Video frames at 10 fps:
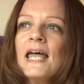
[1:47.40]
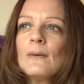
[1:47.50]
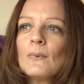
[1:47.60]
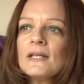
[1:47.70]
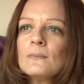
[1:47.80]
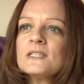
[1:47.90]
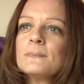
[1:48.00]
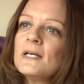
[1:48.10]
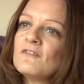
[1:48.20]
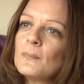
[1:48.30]
Well, it was a
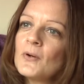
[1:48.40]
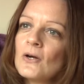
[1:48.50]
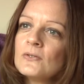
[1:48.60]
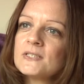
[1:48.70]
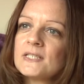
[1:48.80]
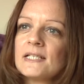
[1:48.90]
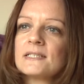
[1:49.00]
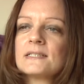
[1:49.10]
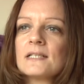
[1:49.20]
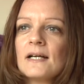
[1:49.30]
bit of a
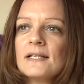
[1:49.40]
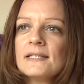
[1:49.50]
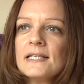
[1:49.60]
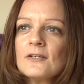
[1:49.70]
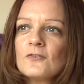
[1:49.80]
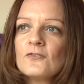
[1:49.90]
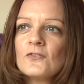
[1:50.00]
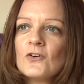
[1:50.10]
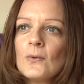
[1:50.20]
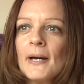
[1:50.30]
process. I think
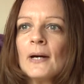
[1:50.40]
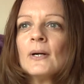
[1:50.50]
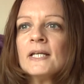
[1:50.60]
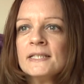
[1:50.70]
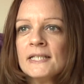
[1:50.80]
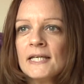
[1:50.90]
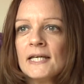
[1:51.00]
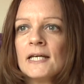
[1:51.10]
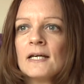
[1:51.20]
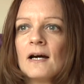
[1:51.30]
for about a
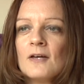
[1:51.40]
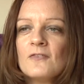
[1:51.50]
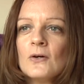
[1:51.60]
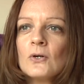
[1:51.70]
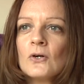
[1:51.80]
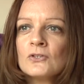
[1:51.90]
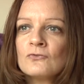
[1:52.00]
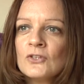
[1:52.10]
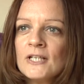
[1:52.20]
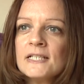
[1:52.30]
year, I felt God
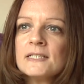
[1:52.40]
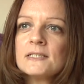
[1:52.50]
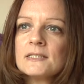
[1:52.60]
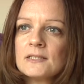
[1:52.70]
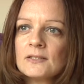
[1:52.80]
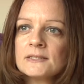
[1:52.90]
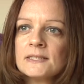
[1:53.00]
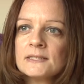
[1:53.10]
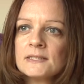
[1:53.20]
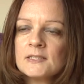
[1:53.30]
really
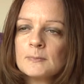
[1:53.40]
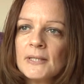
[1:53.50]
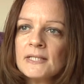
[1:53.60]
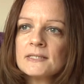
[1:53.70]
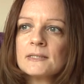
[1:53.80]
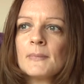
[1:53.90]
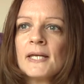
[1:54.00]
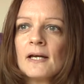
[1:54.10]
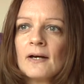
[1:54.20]
starting to speak to me.